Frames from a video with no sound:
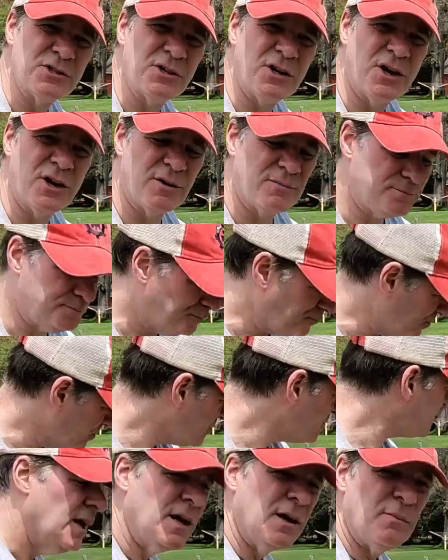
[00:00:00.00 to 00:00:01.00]
sure,
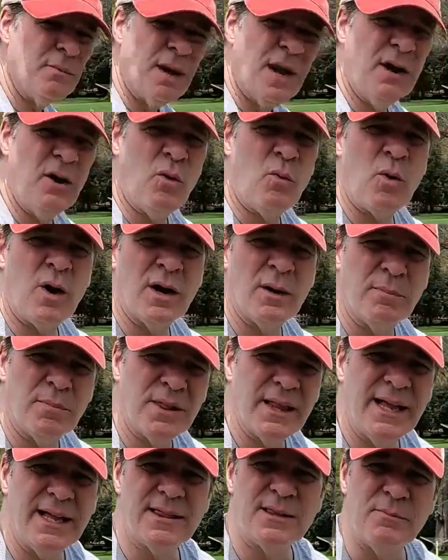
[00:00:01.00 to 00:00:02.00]
but I don't want to
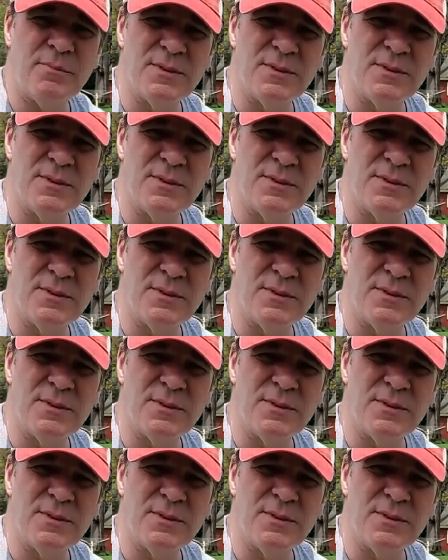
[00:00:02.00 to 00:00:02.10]
plant the